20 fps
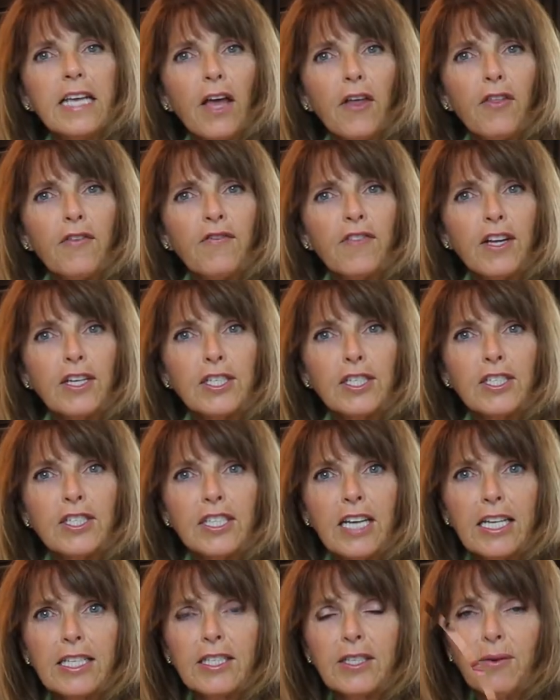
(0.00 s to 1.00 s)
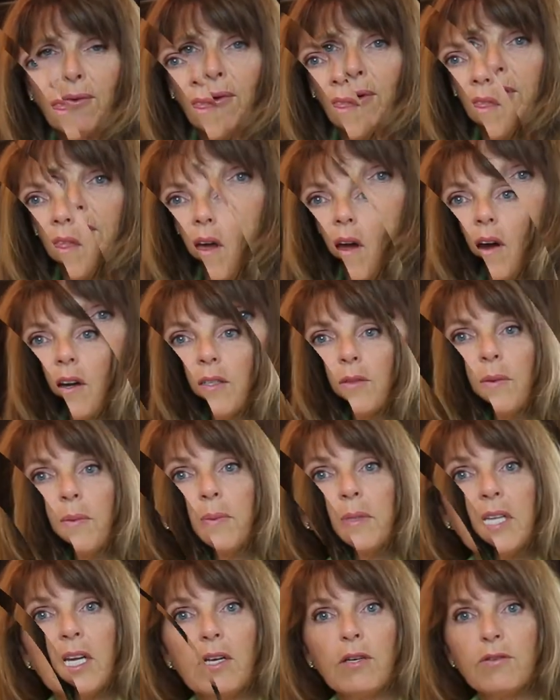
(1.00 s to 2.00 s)
how the flesh is nice and orange? Our sweet
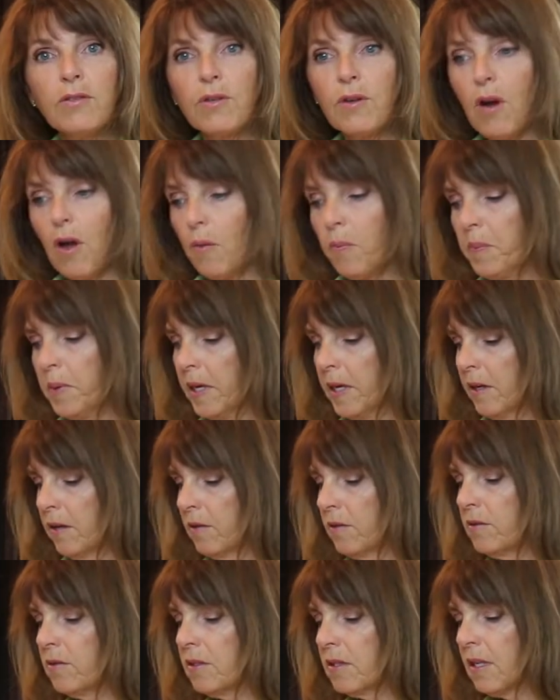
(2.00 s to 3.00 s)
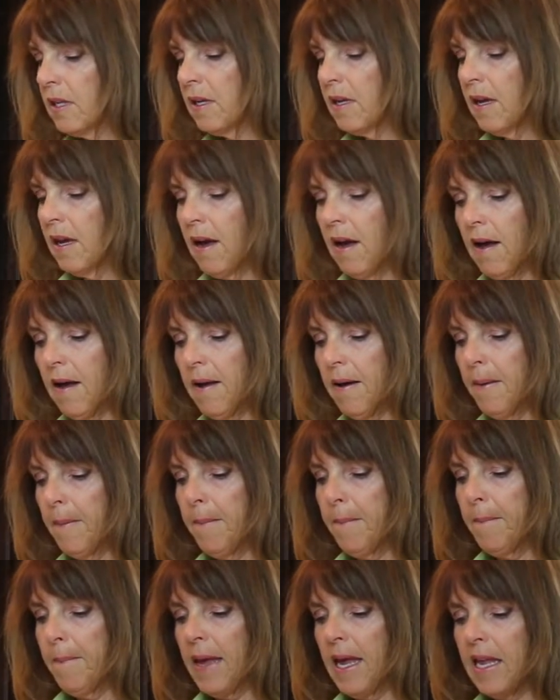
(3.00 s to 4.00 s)
potatoes are all peeled.
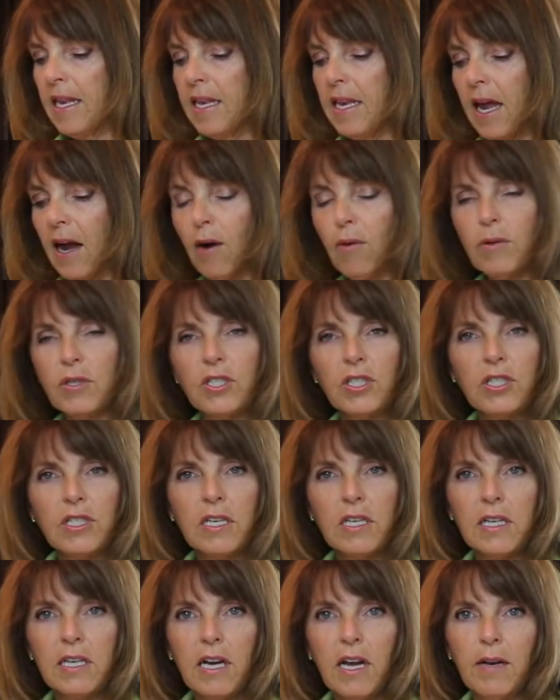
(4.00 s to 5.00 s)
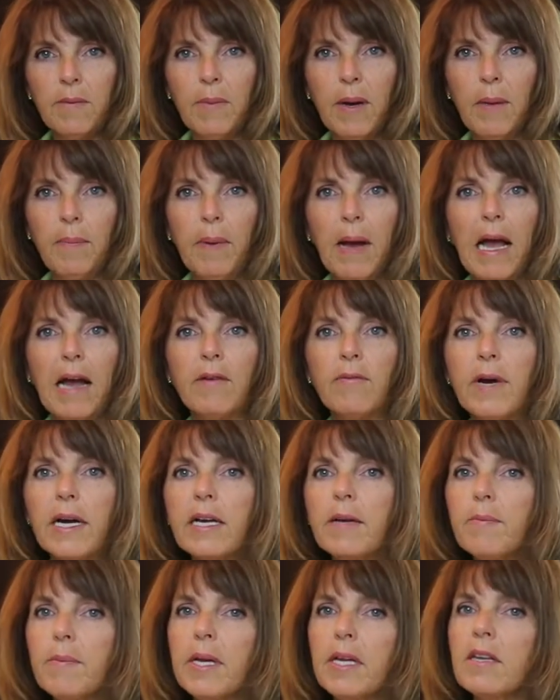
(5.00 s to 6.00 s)
And now we're just going to cut them up. I
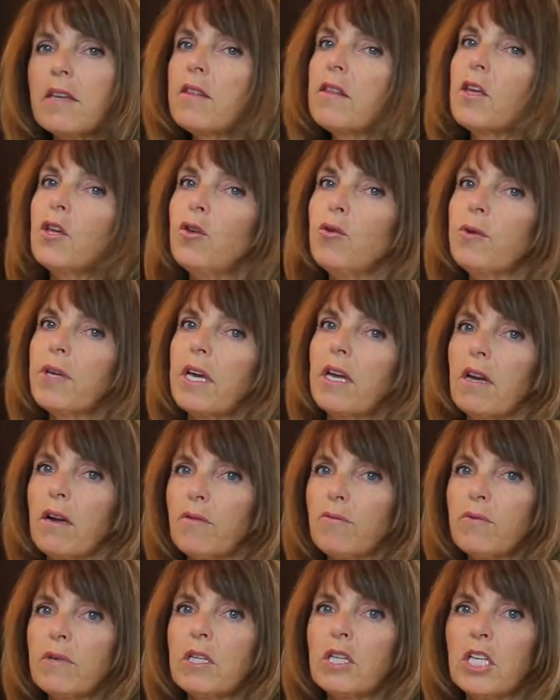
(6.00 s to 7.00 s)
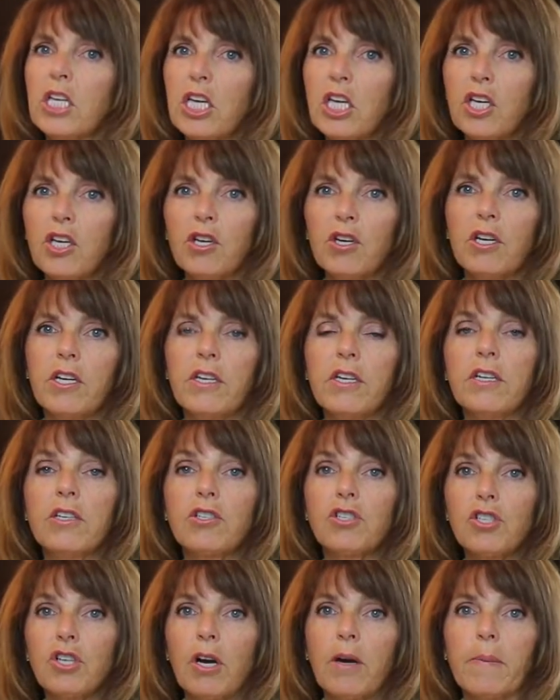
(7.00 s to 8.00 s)
recommend that you get a really good
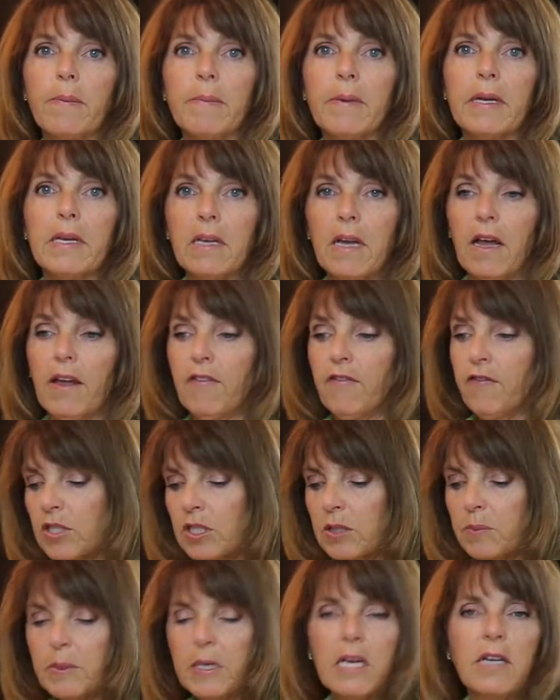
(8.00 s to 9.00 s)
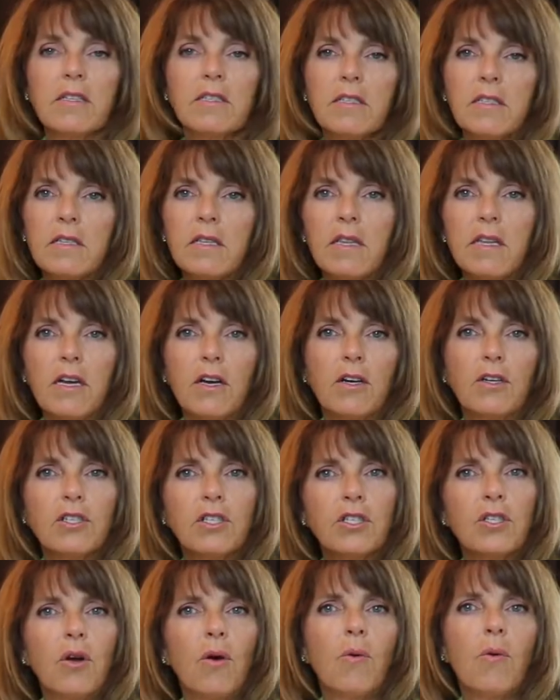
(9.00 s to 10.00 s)
sharp knife just because they're
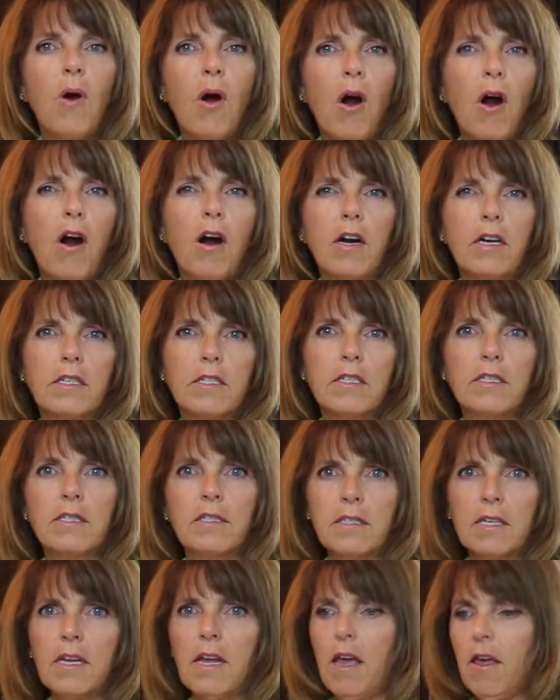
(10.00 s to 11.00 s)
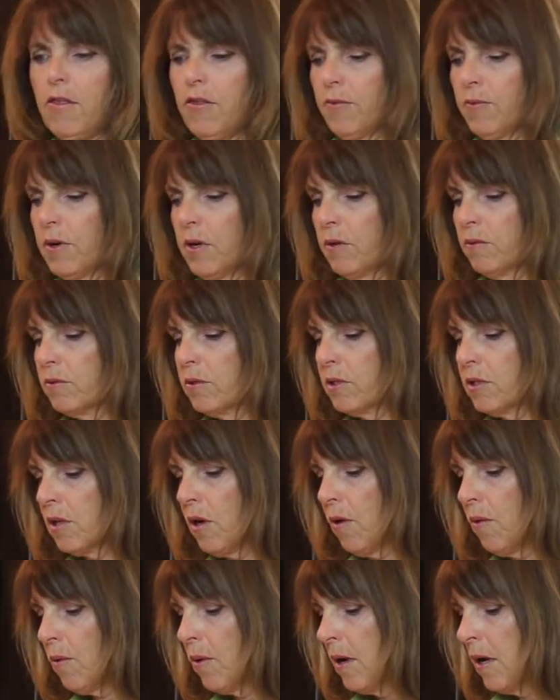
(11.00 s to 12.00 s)
so hard to get through.
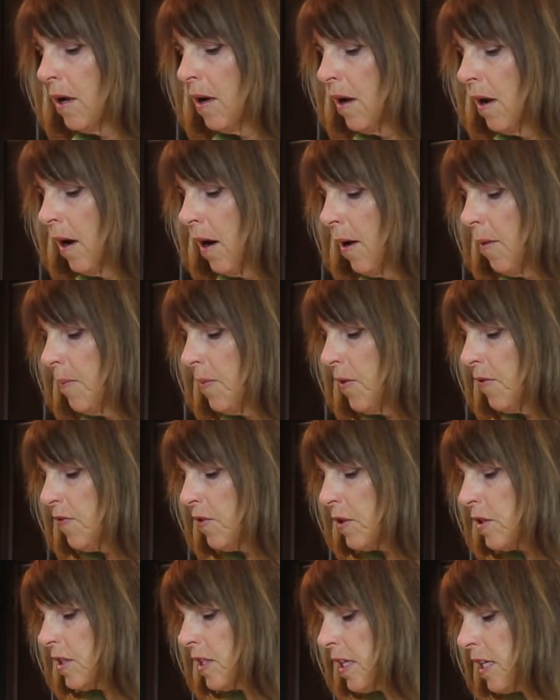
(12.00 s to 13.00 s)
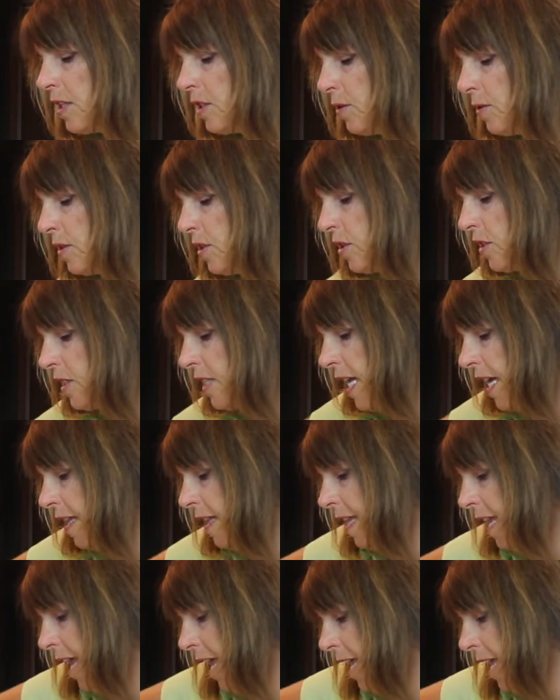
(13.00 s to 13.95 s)
So the first thing I do is just take the